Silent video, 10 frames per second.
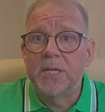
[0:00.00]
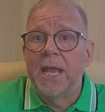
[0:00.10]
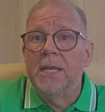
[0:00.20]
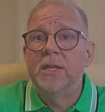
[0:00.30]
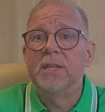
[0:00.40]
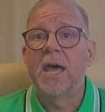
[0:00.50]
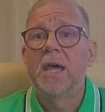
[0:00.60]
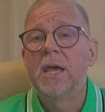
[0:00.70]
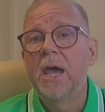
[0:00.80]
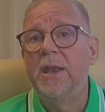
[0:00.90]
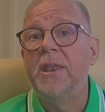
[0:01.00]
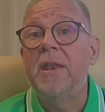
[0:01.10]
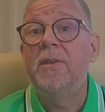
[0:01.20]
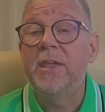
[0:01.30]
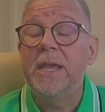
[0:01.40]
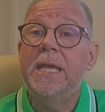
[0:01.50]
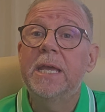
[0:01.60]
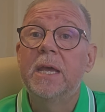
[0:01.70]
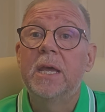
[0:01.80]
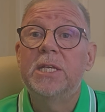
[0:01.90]
and then the
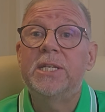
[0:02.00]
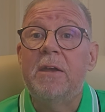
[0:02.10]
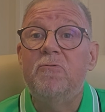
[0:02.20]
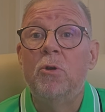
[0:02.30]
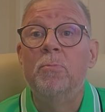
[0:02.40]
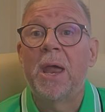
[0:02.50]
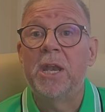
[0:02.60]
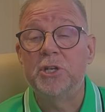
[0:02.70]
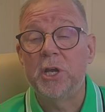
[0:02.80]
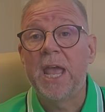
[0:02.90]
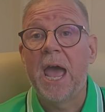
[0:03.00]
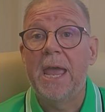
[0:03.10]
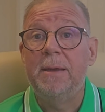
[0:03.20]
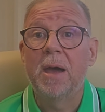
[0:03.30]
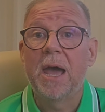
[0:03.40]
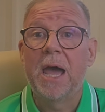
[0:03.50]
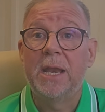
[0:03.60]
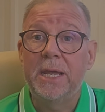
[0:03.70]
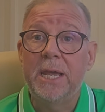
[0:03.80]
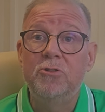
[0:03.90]
stateroom manager came
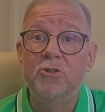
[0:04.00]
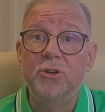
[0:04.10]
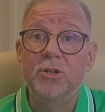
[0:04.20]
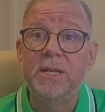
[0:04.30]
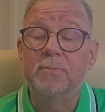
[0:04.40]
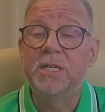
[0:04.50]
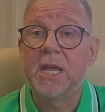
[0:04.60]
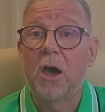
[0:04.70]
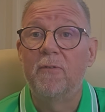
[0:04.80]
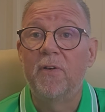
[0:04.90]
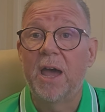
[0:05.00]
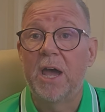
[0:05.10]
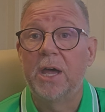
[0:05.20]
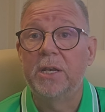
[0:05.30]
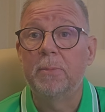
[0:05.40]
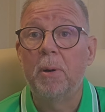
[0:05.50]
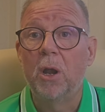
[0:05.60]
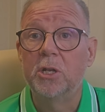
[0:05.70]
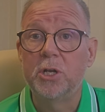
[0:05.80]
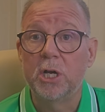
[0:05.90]
and introduced himself and
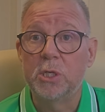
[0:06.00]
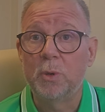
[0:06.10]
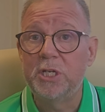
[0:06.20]
apologized,